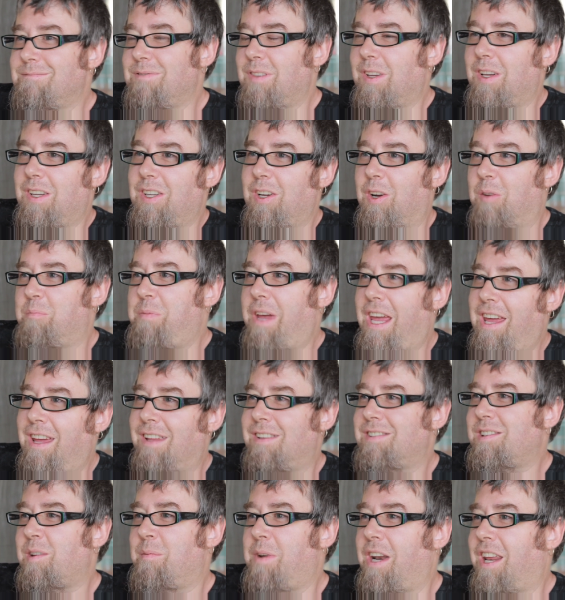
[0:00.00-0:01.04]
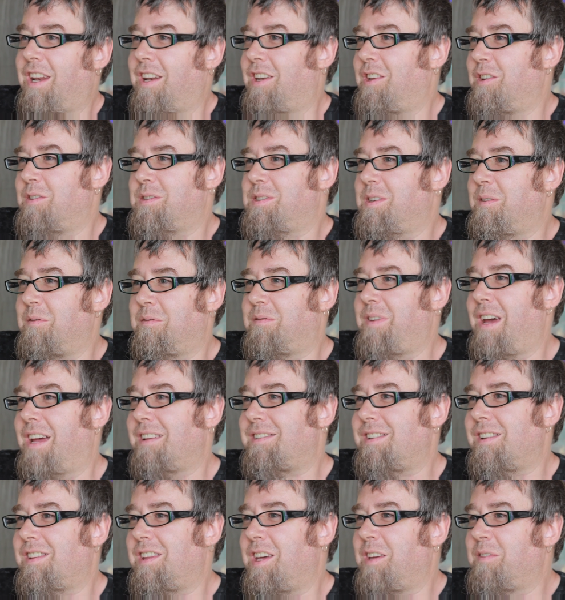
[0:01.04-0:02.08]
you're paying somebody to do some
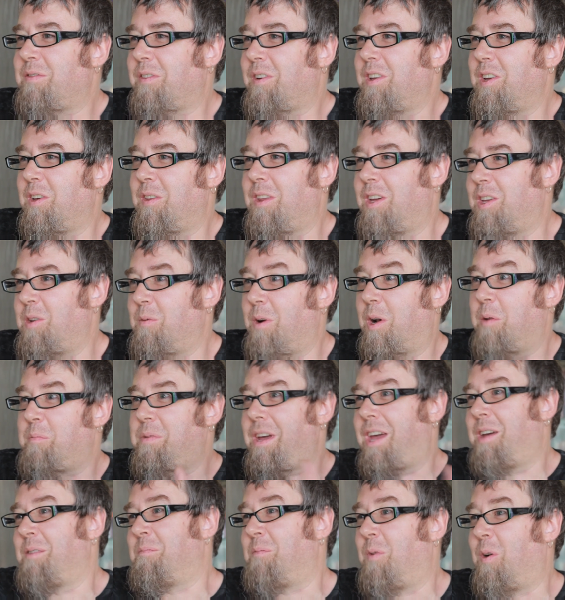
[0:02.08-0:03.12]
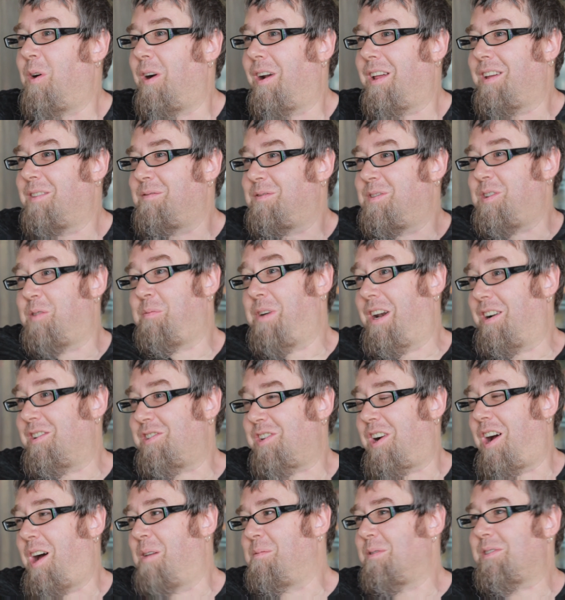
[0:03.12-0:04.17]
fancy thing for you, then you want to pay them more to do a better
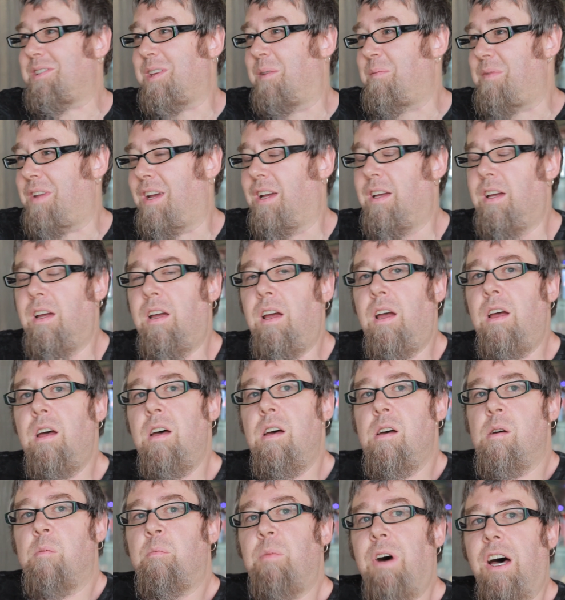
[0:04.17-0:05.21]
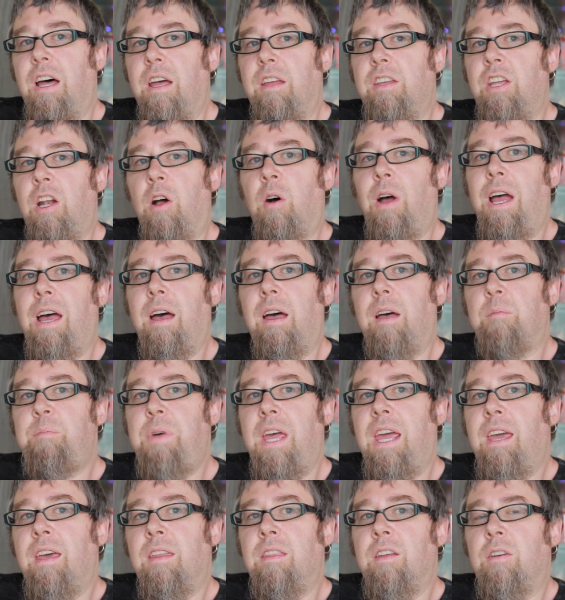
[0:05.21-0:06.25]
job or something. But
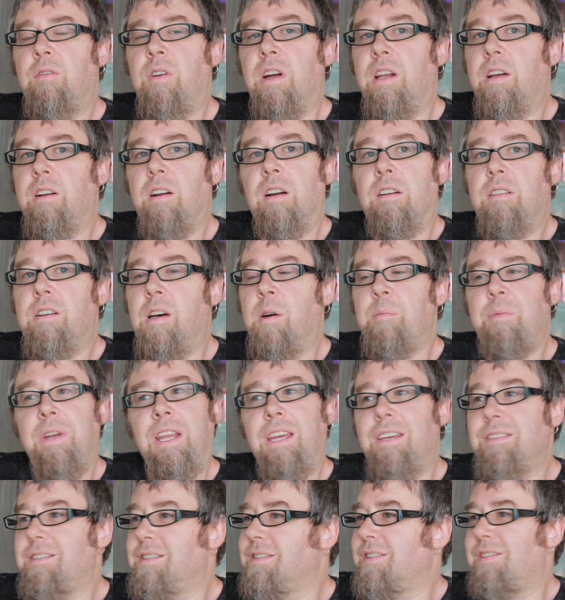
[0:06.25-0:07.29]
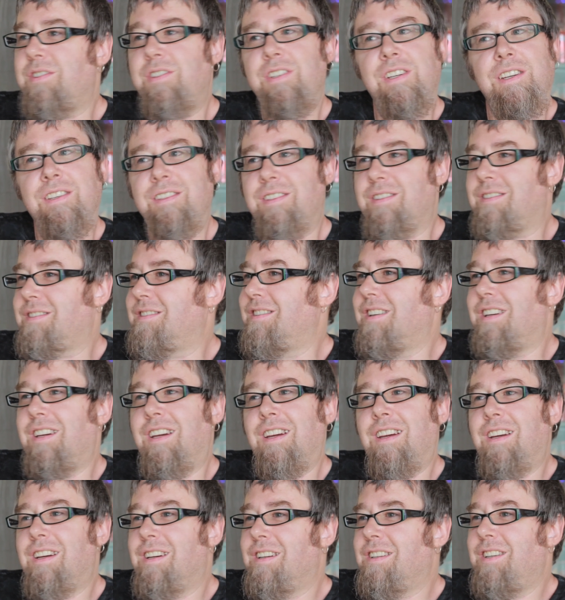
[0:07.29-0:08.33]
paying the credit card companies is just
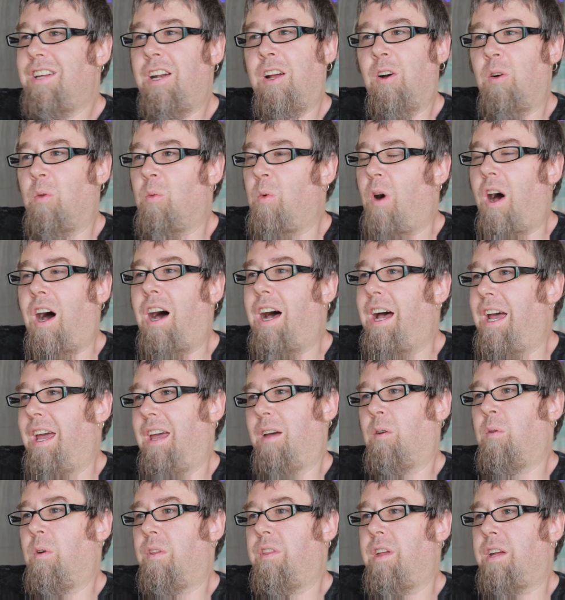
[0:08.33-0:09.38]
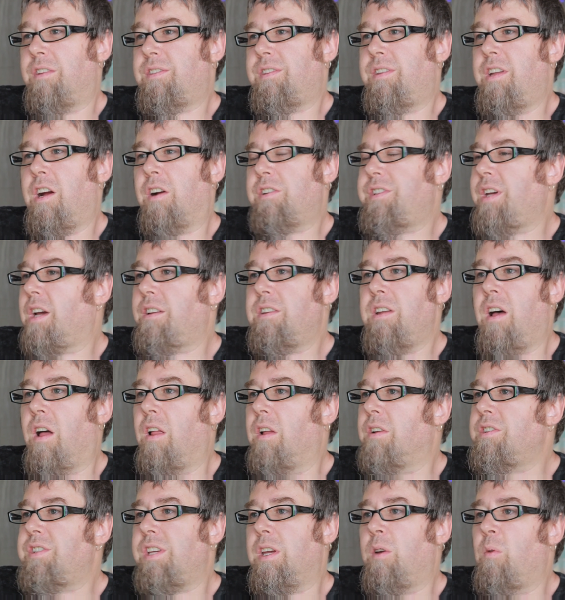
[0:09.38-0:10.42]
why? It's their
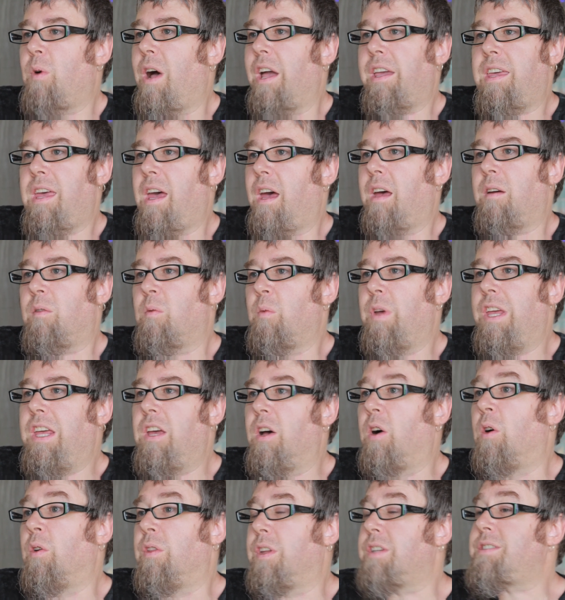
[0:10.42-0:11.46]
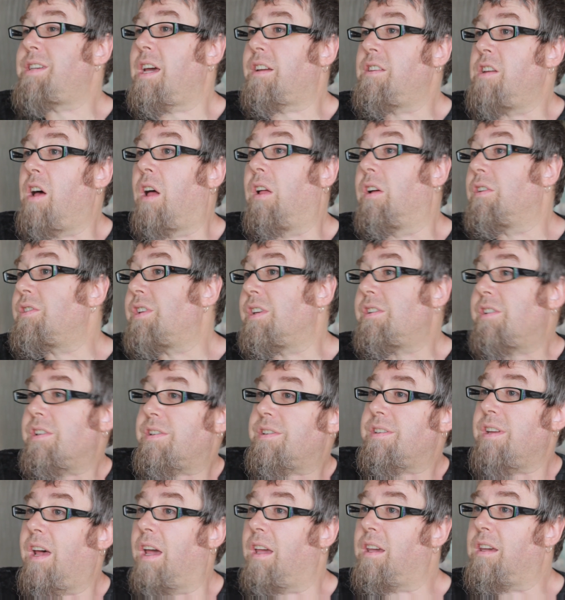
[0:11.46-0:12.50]
technology. Why can't we own the technology?
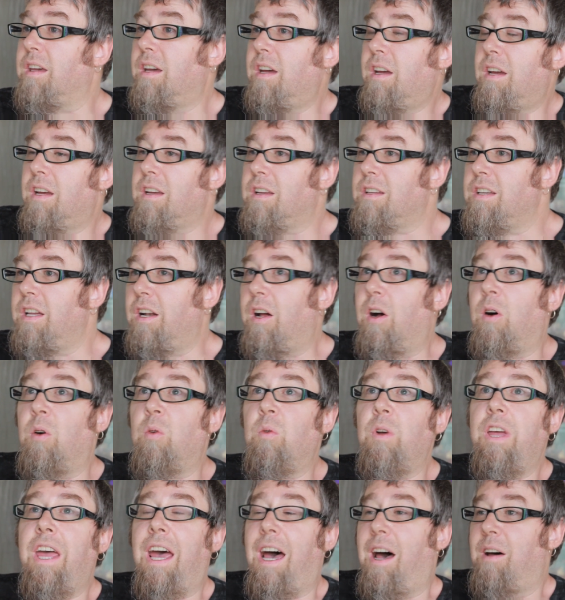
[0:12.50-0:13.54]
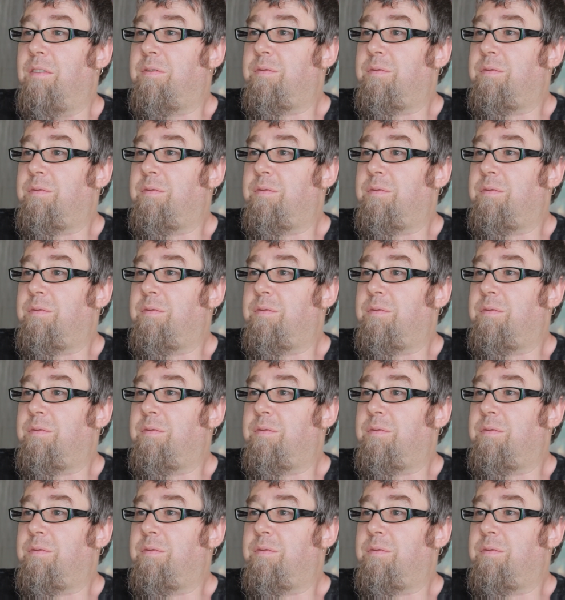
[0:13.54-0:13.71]
Just like we have